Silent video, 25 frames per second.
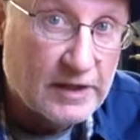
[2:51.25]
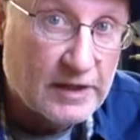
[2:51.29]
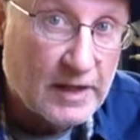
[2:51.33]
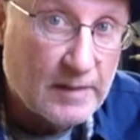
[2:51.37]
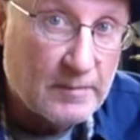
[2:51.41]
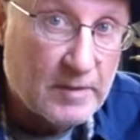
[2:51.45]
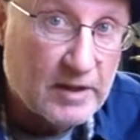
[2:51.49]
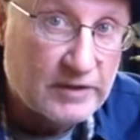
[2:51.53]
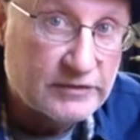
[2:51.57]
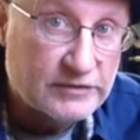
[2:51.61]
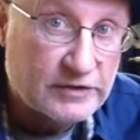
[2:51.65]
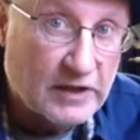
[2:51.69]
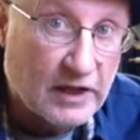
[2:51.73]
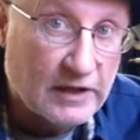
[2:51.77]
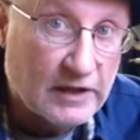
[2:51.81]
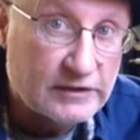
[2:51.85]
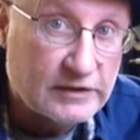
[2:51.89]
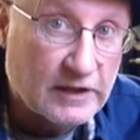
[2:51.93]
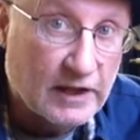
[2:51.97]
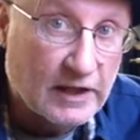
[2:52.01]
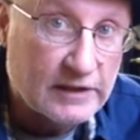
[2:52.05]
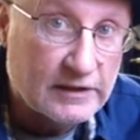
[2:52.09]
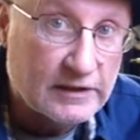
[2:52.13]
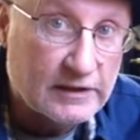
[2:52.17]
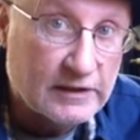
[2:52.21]
MSR
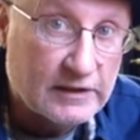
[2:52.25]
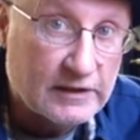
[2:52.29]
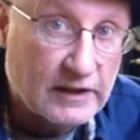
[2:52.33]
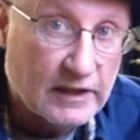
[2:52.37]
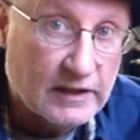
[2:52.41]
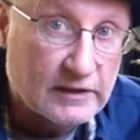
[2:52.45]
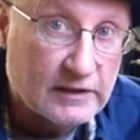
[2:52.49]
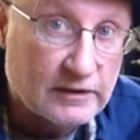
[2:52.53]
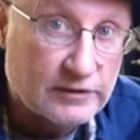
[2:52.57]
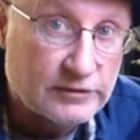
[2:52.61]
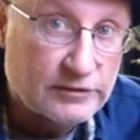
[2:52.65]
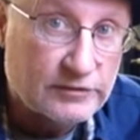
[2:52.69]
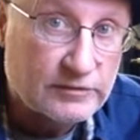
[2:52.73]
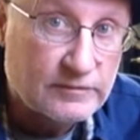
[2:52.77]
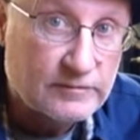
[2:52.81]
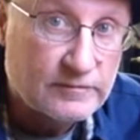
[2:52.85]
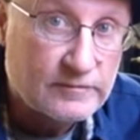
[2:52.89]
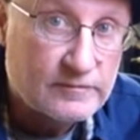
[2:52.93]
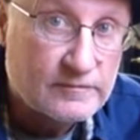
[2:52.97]
Titan kettles